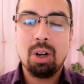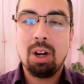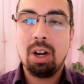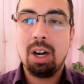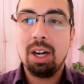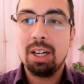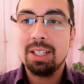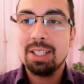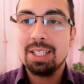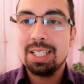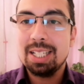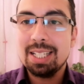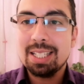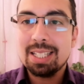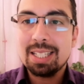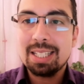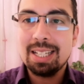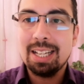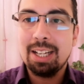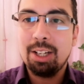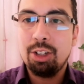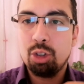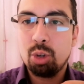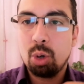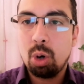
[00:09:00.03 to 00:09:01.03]

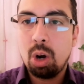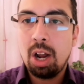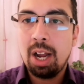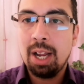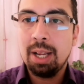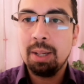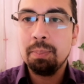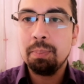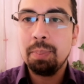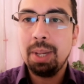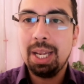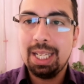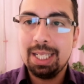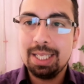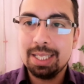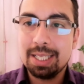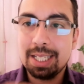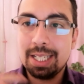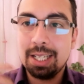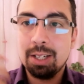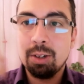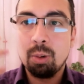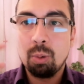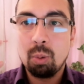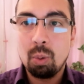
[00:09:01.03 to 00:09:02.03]
artistic, drawing,
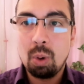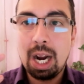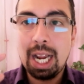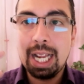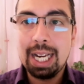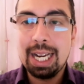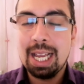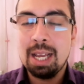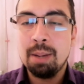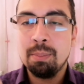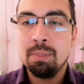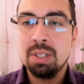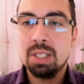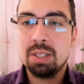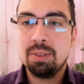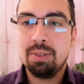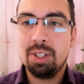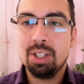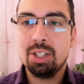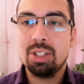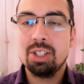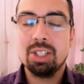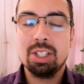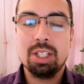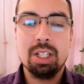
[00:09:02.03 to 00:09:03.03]
painting, right
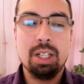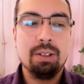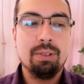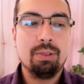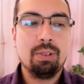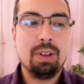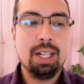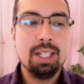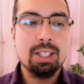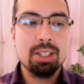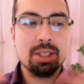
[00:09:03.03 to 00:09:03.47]
hemisphere stuff, right?